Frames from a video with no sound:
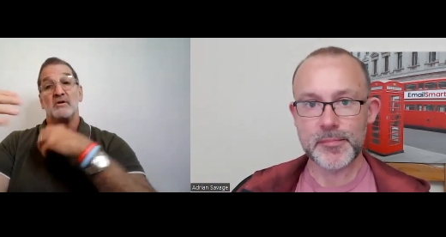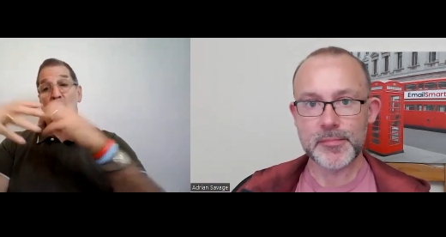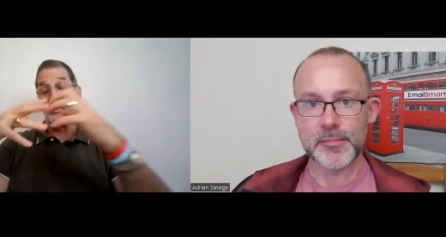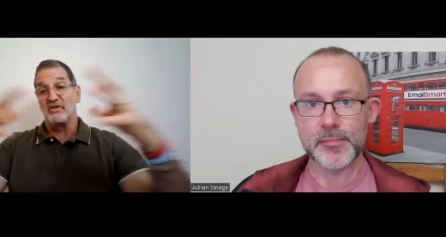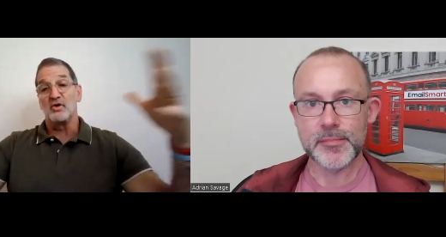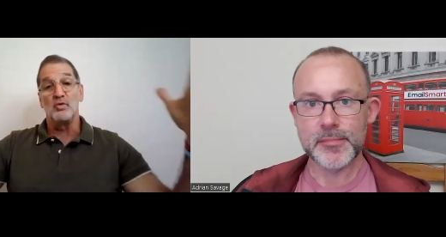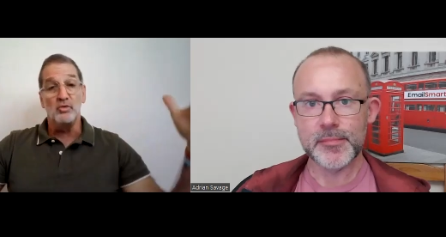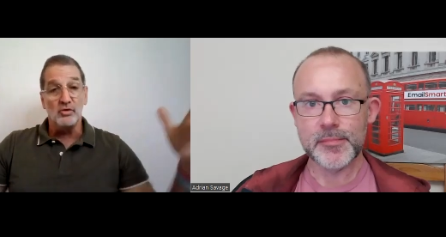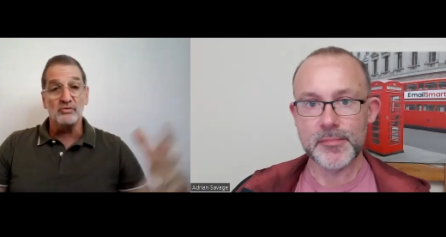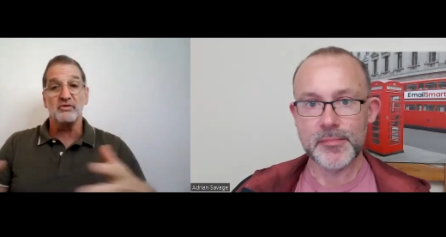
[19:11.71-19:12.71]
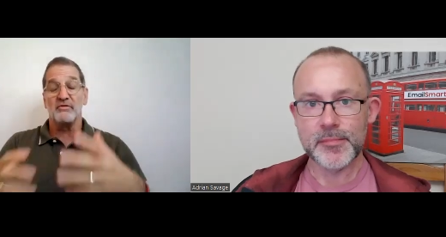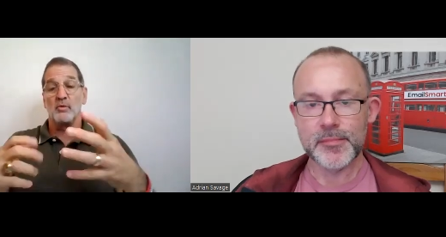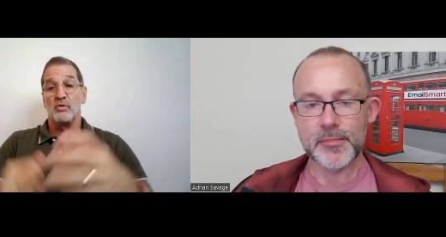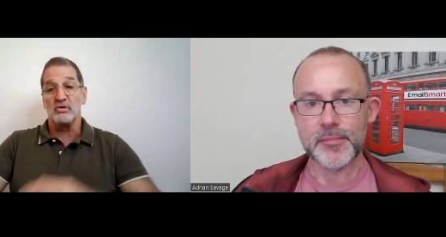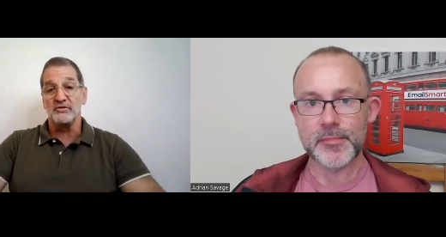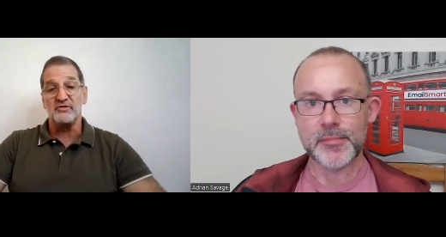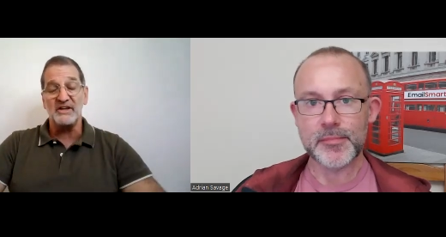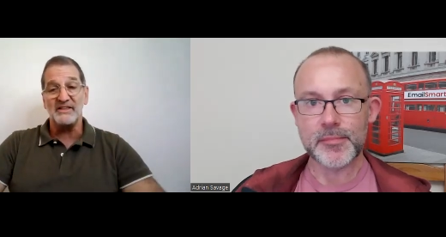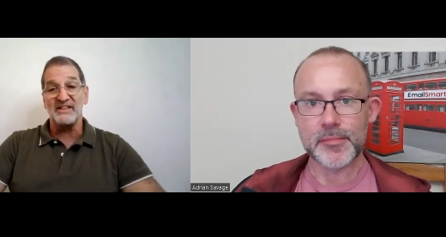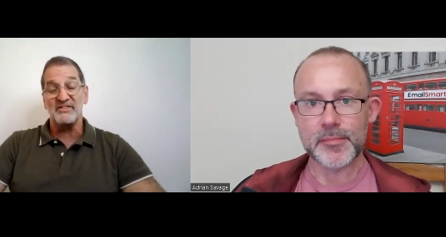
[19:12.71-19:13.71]
Speaker 1: when the Googles of the world
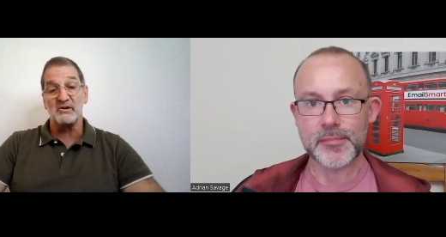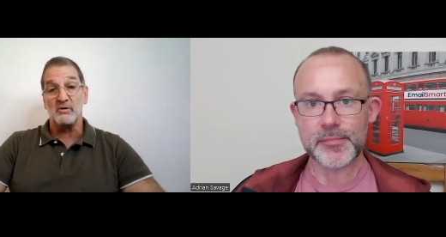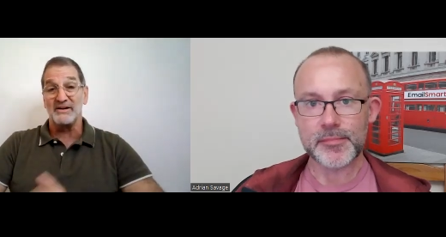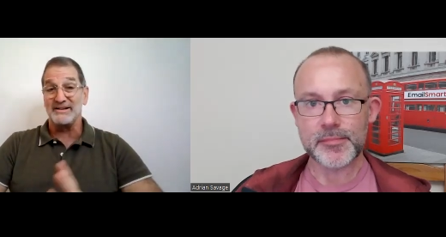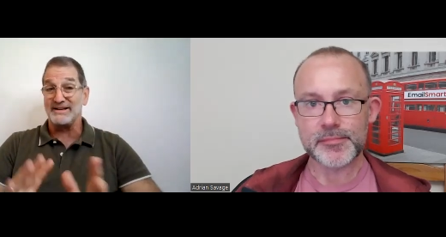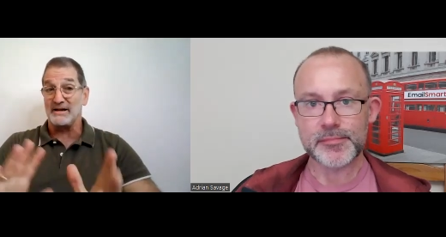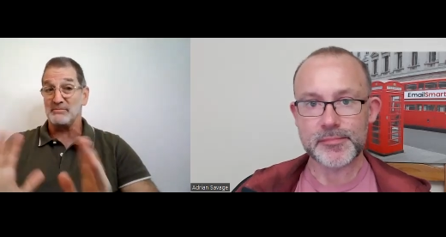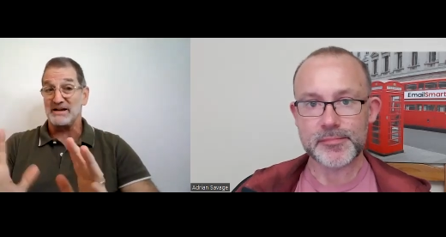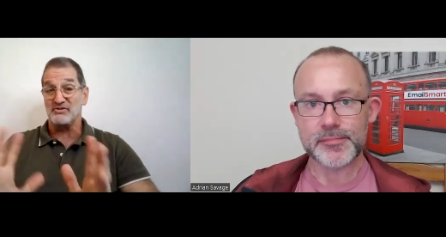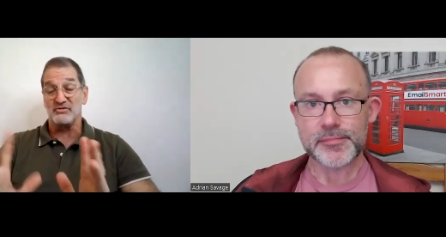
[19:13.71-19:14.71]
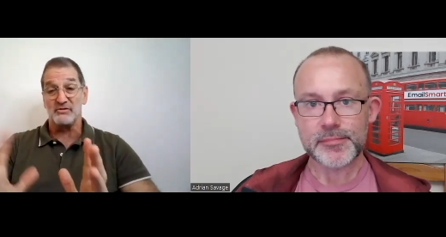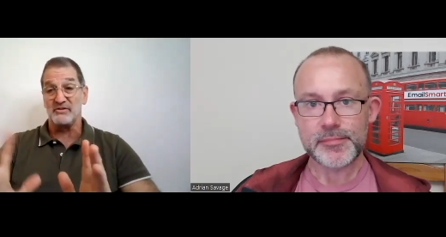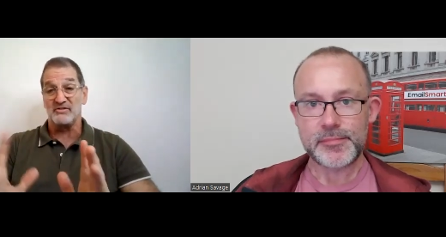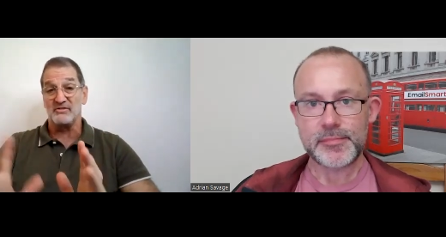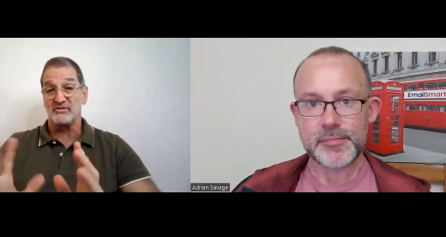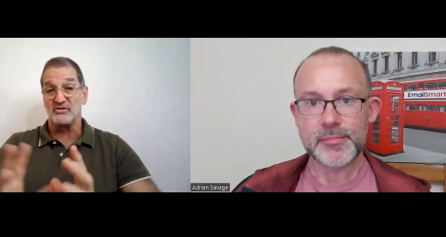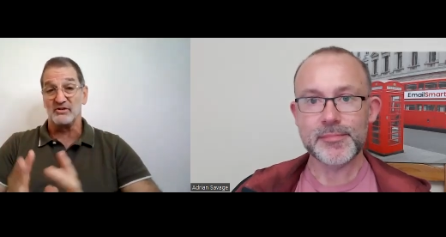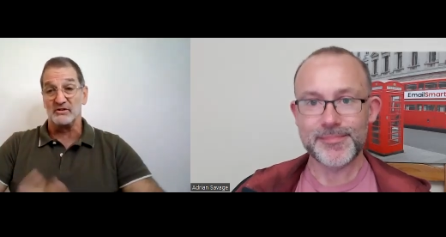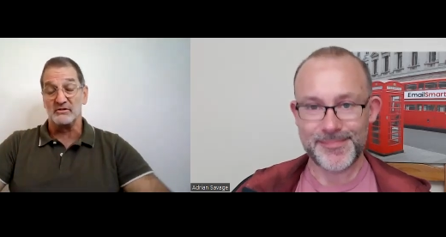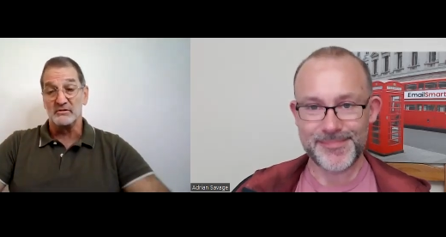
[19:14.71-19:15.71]
see that, they're going, hey, I'm not sure this is
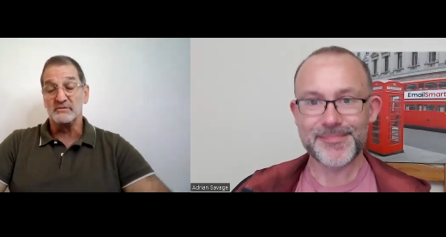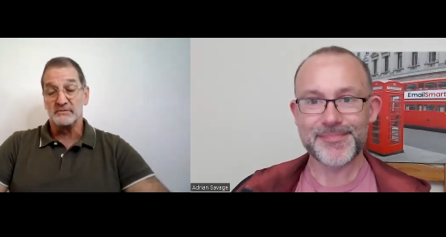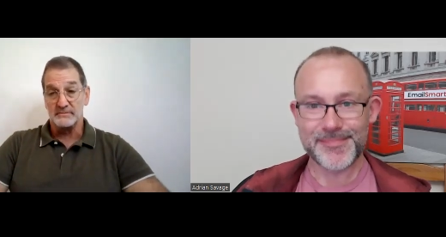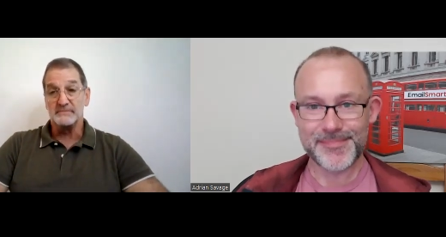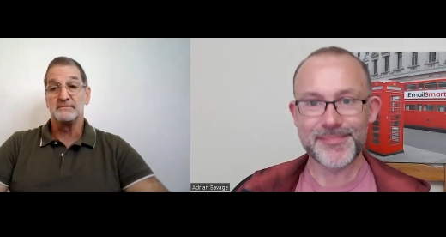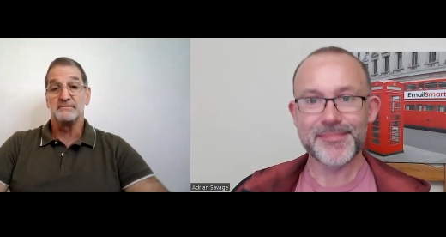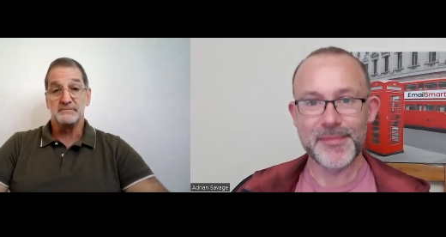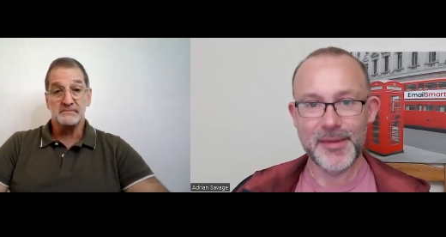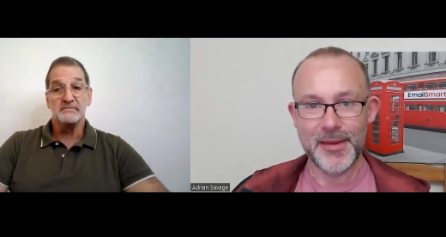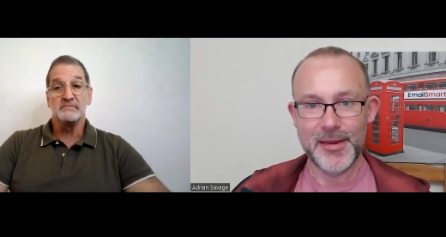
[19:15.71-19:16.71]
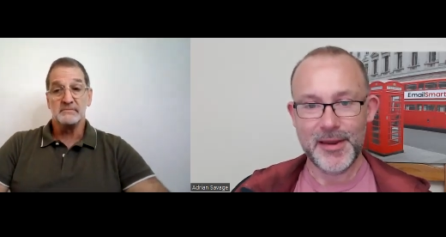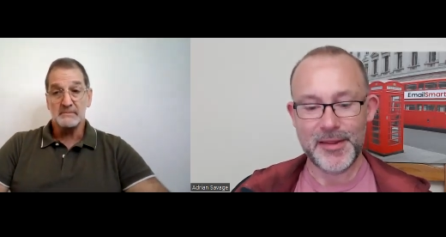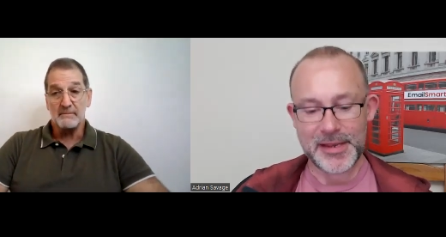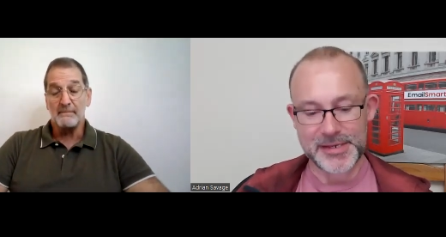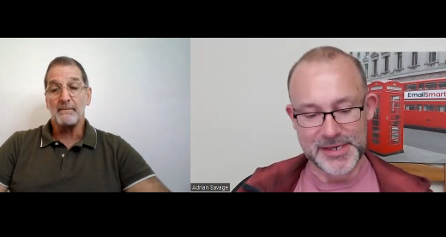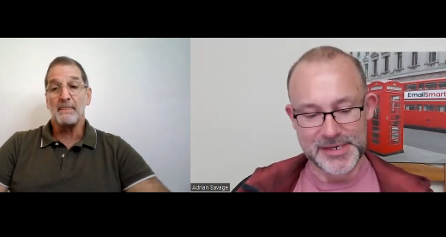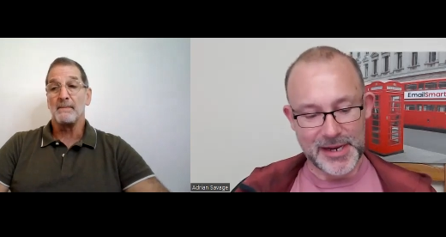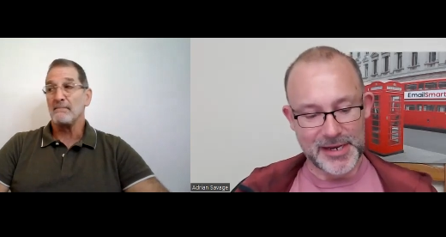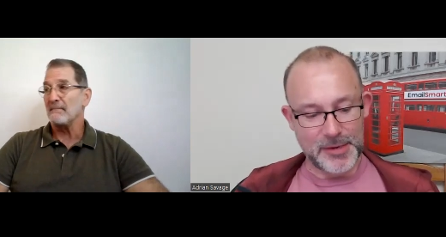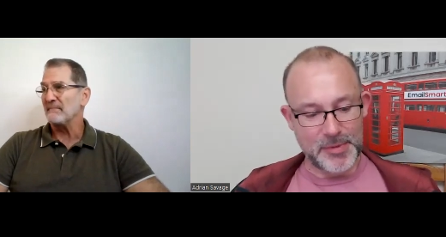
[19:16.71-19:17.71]
good.
Speaker 2: And that's exactly
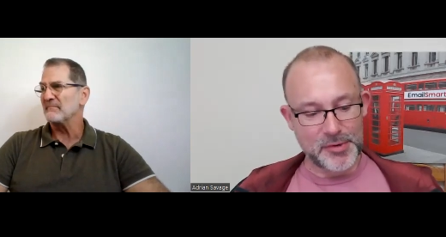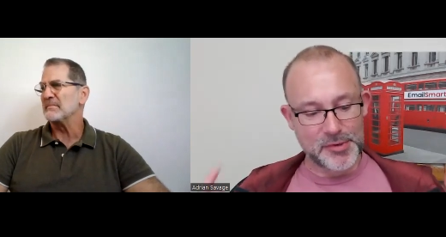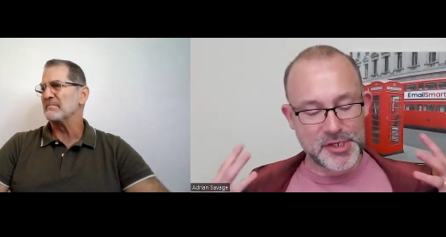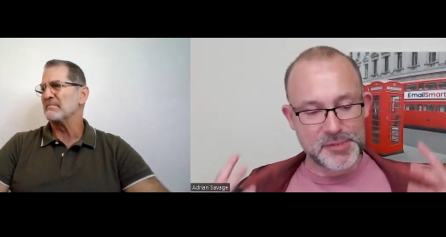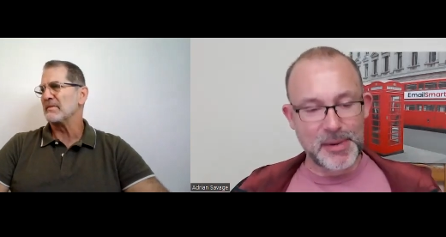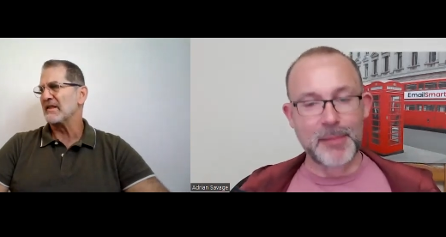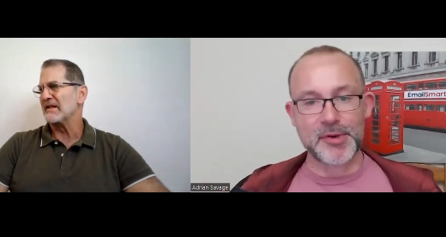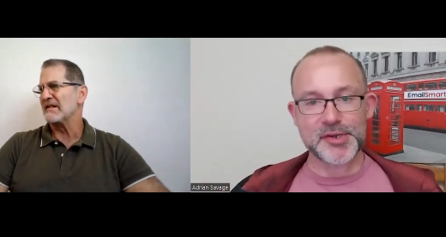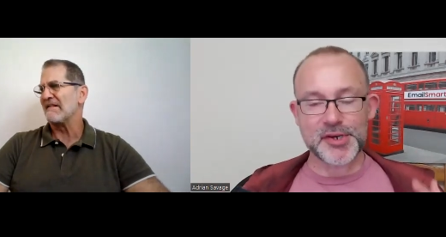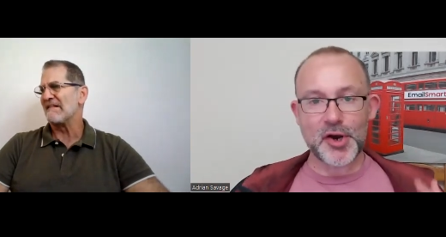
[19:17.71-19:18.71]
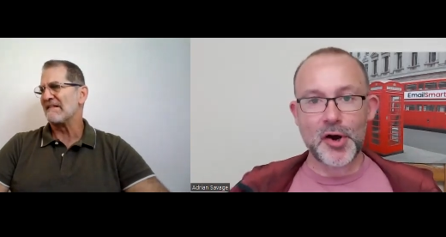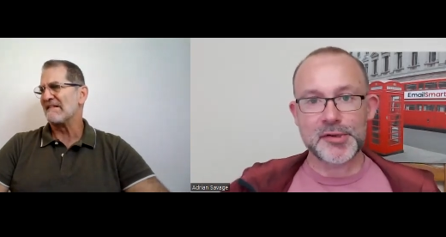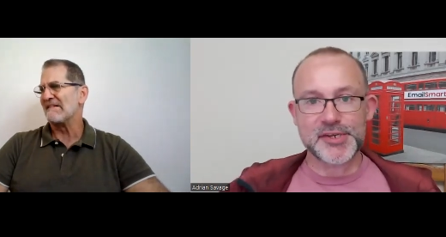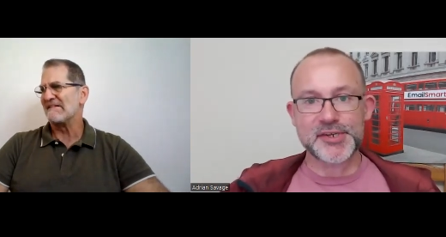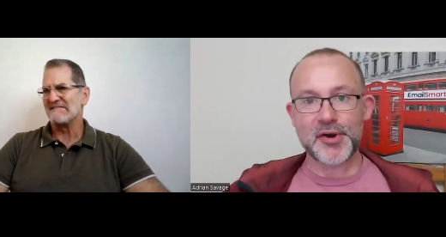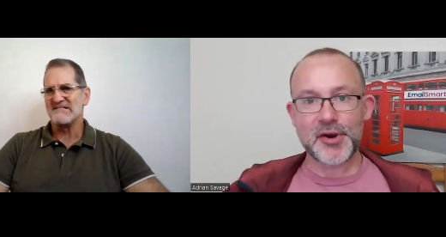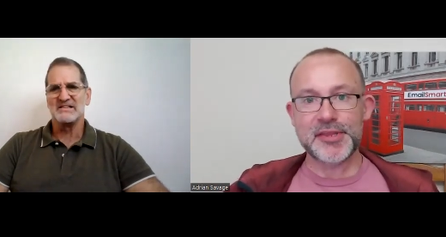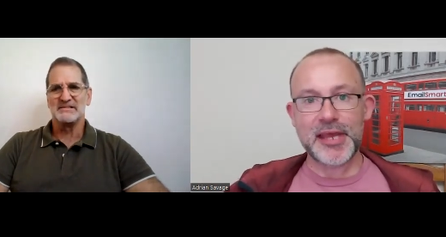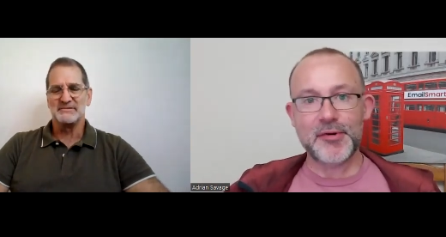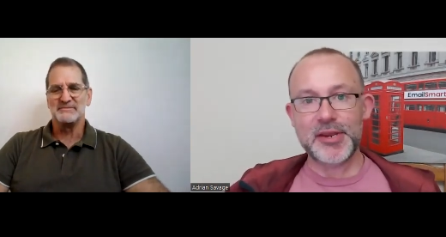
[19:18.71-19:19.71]
it, because the spammers can't sign their
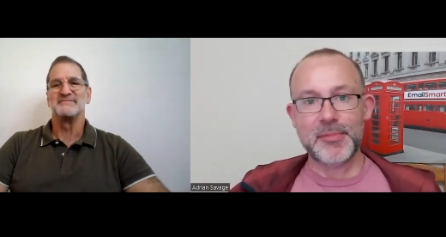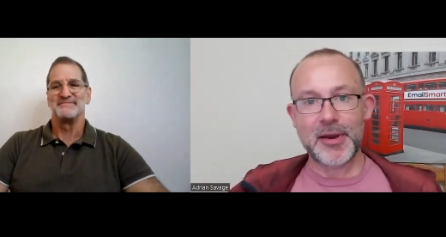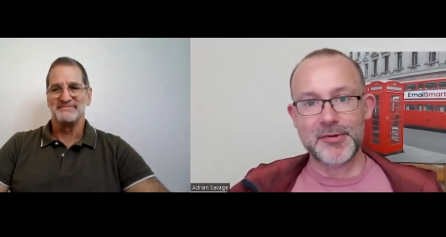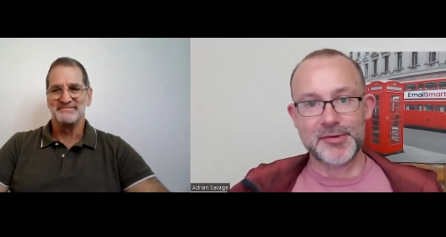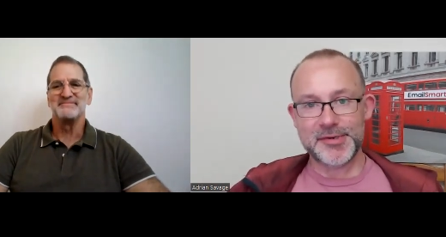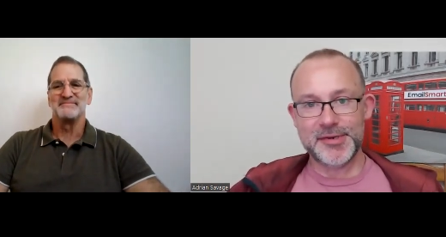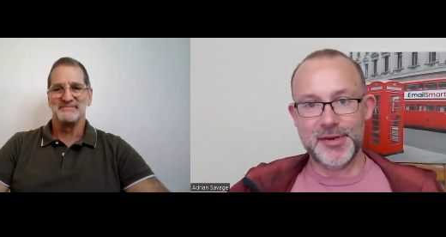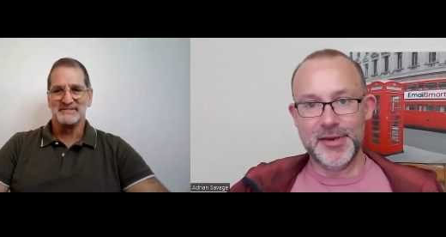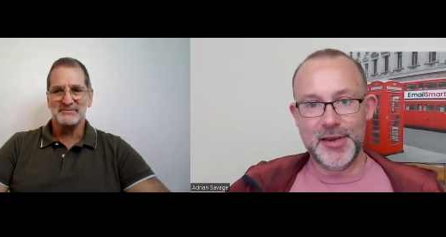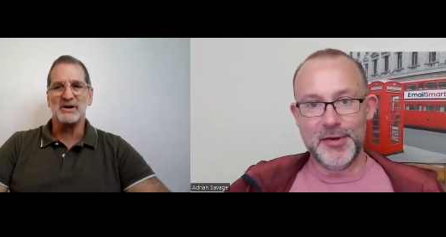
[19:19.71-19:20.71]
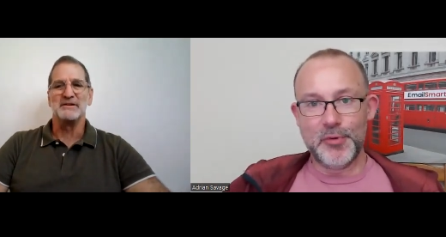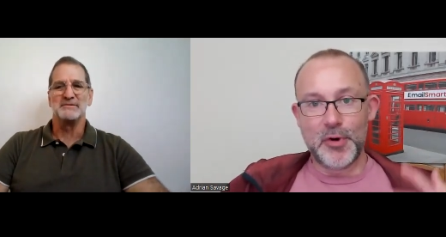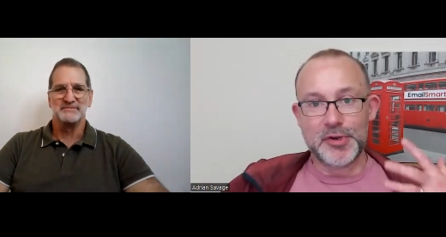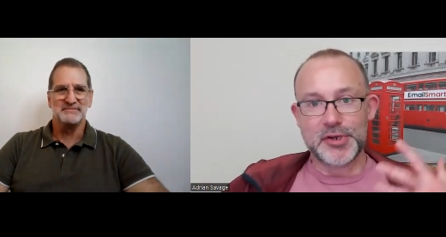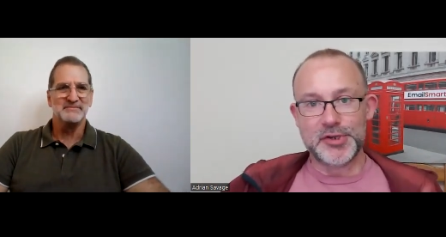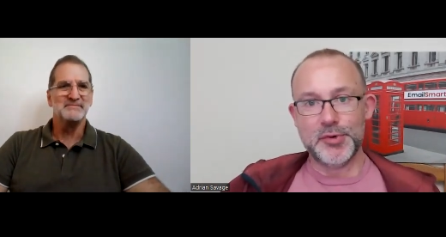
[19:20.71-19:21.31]
emails, whereas right. you